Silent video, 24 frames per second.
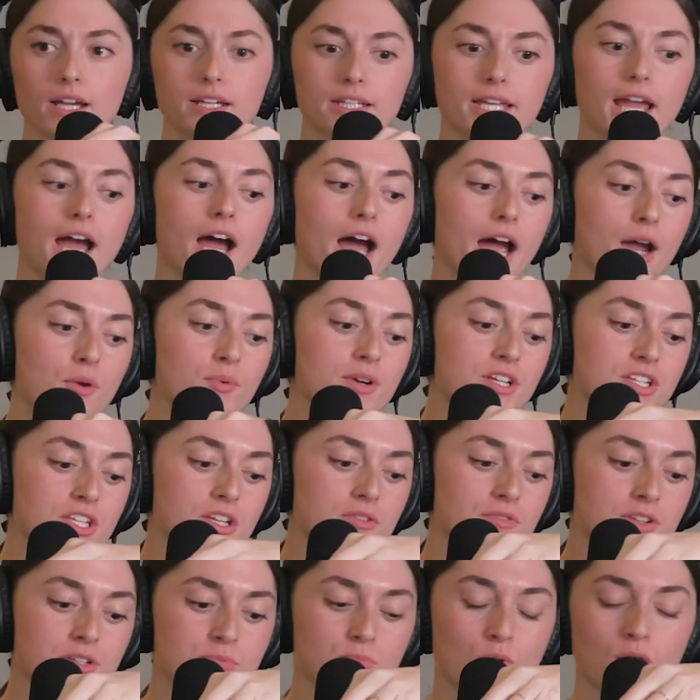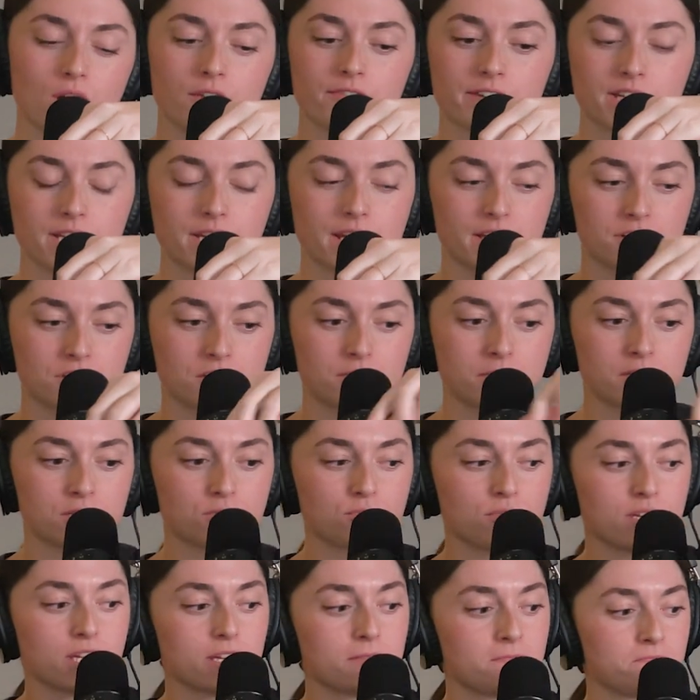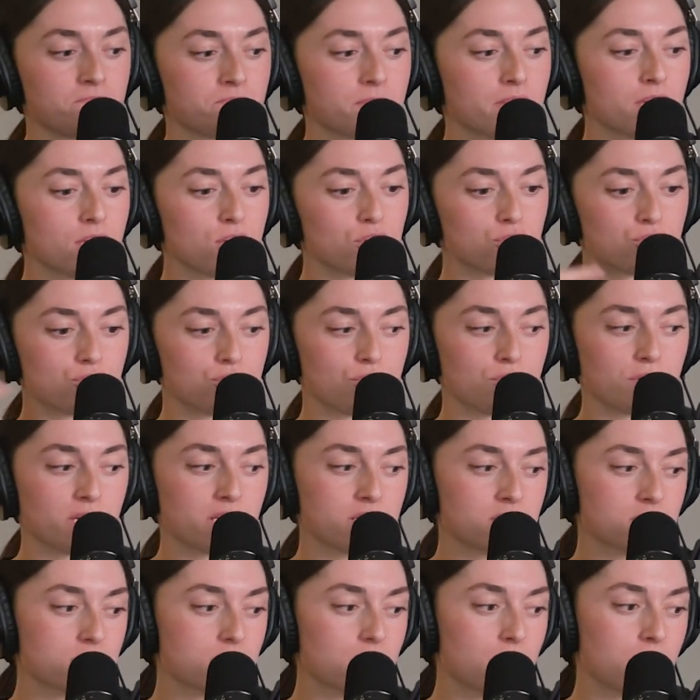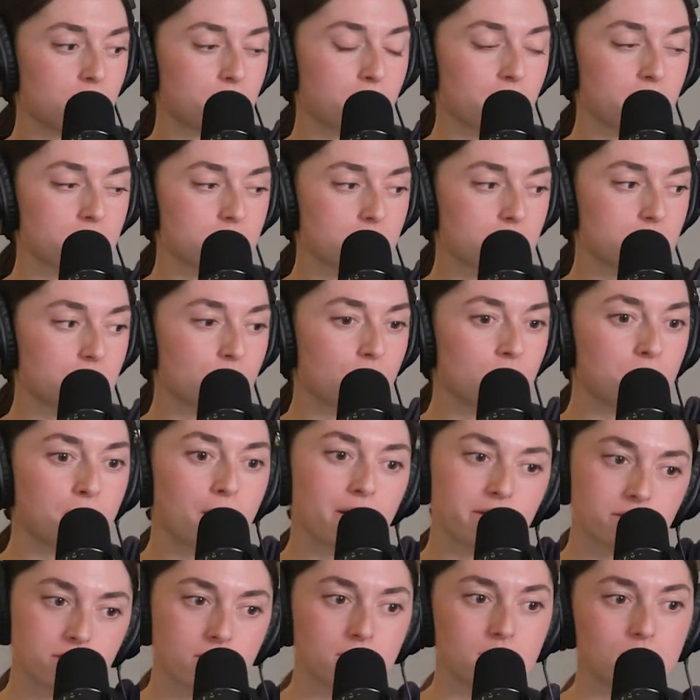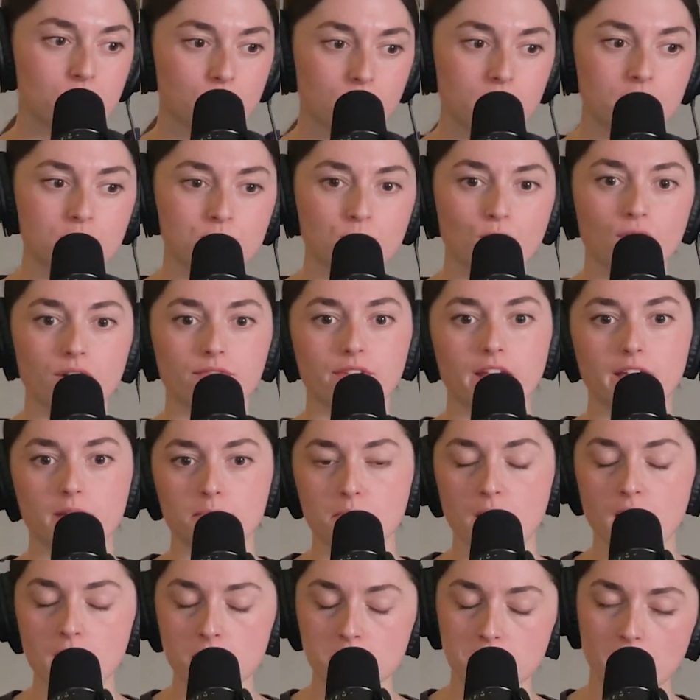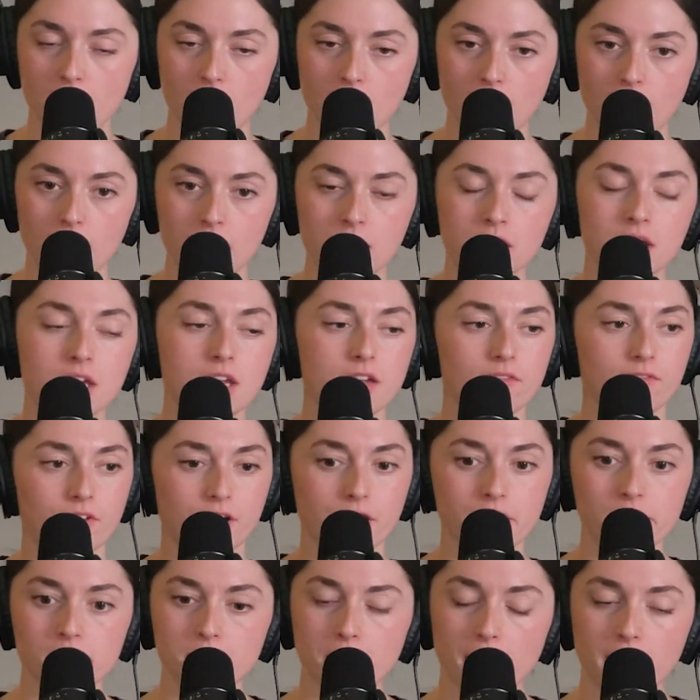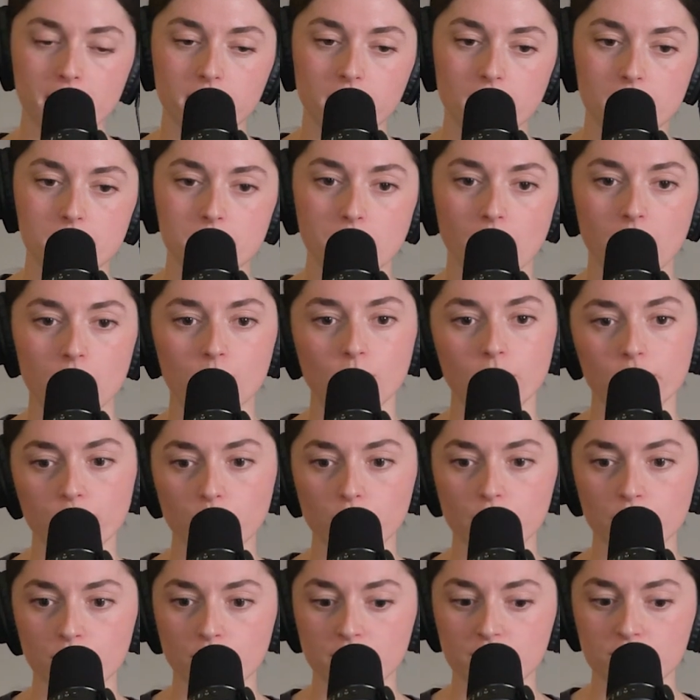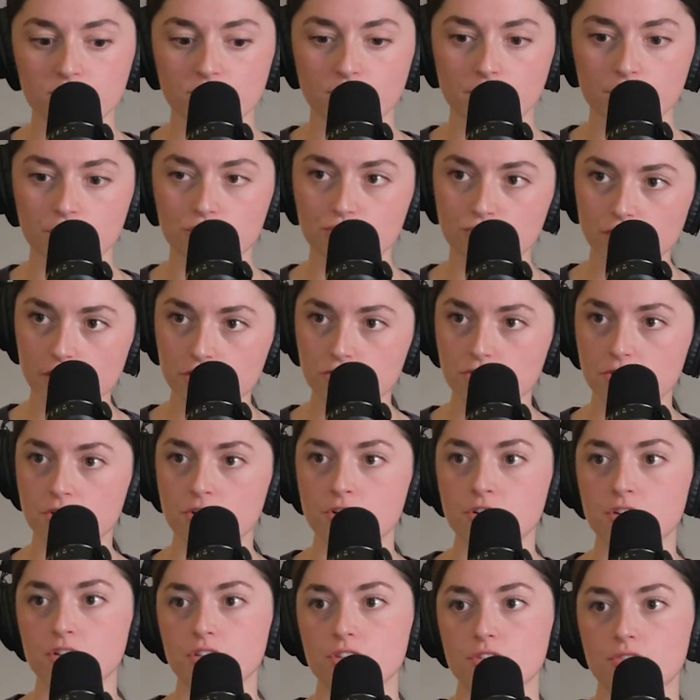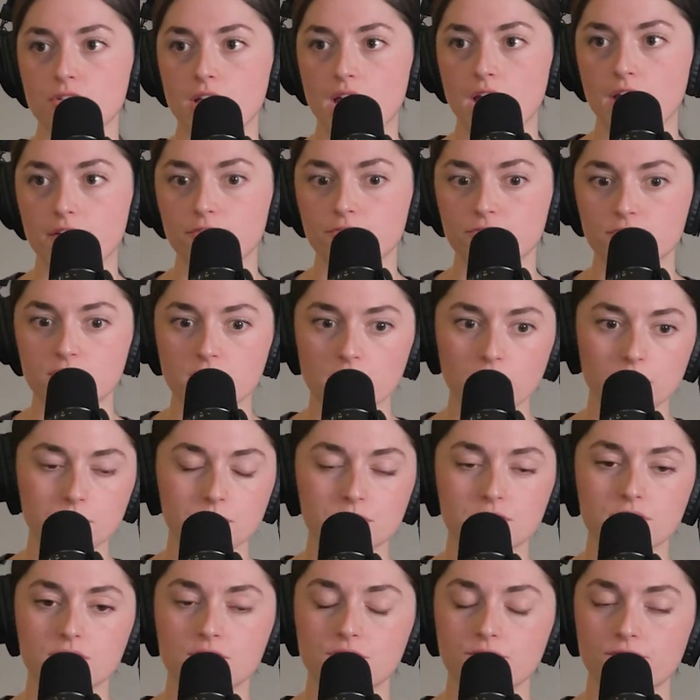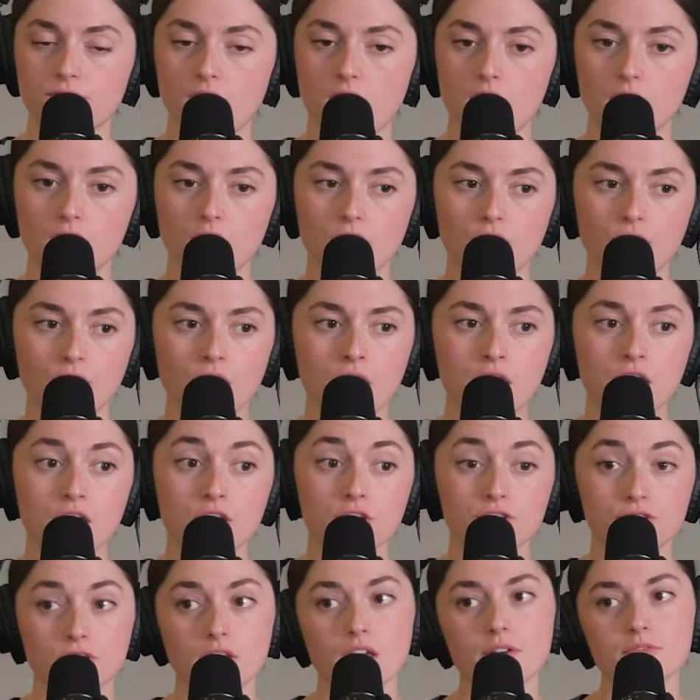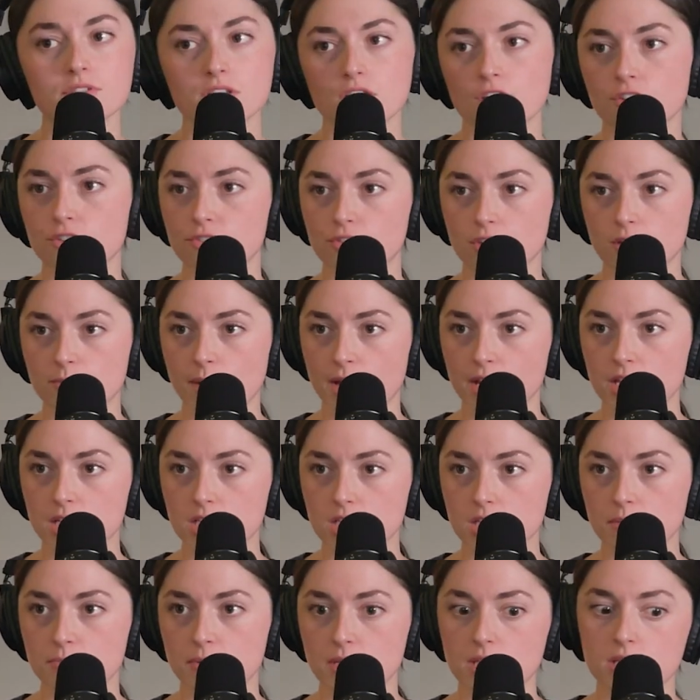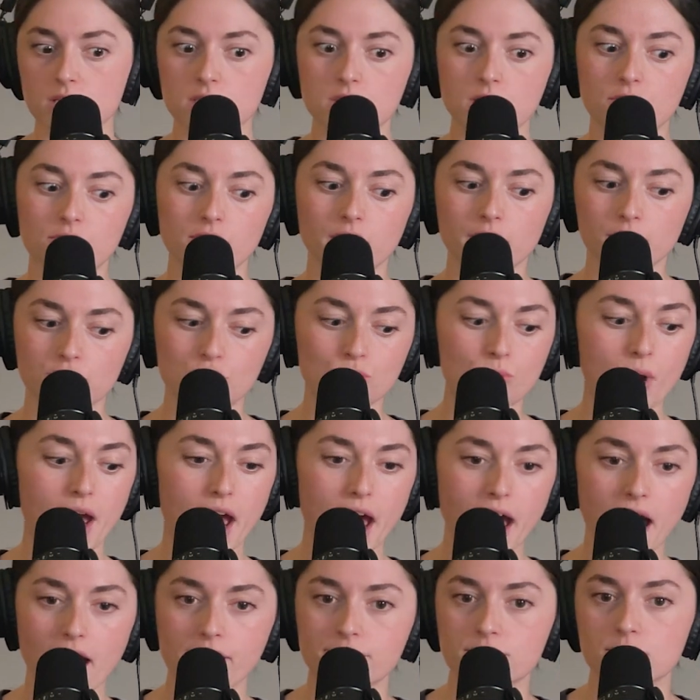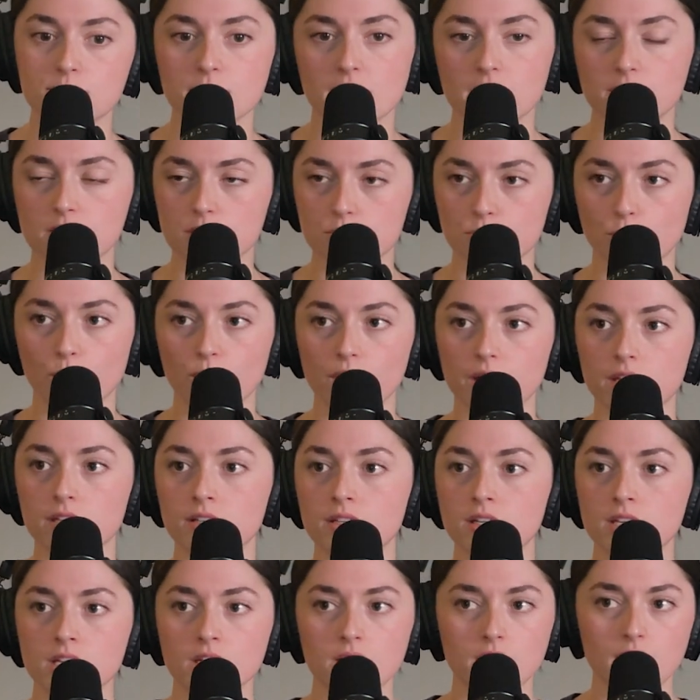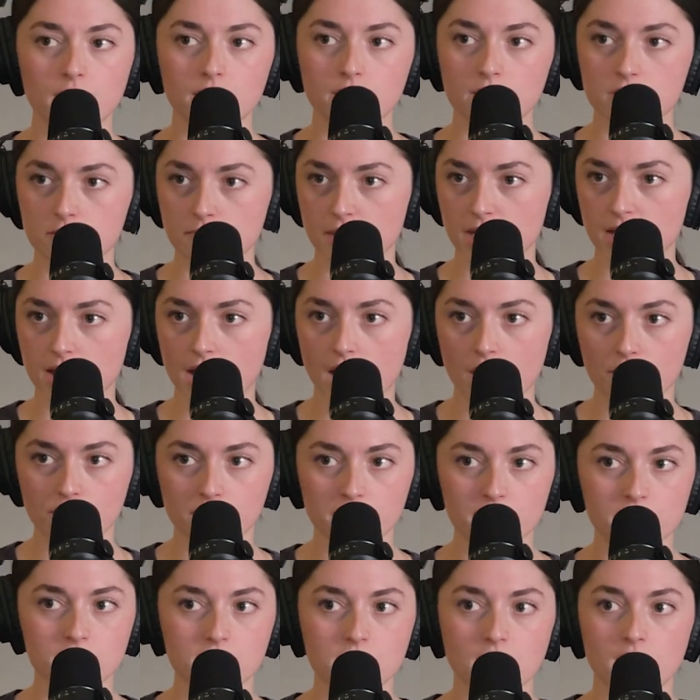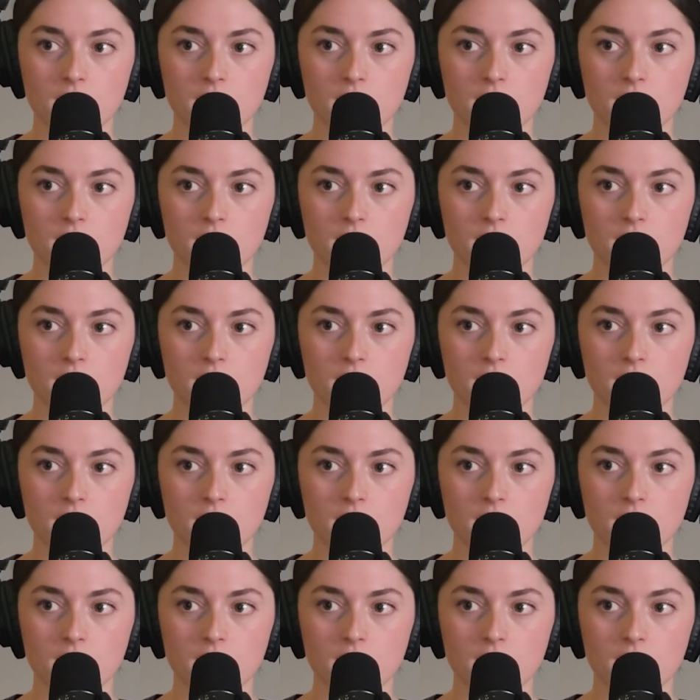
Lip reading: Yeah, I wish there was more of a connection between students in a Part 61. Part 61 is more of like ma and pa, very independent. Part 141 is very structured. You have syllabuses to follow. So that was another thing about ATP is they were like, you have to be at this point in this many hours.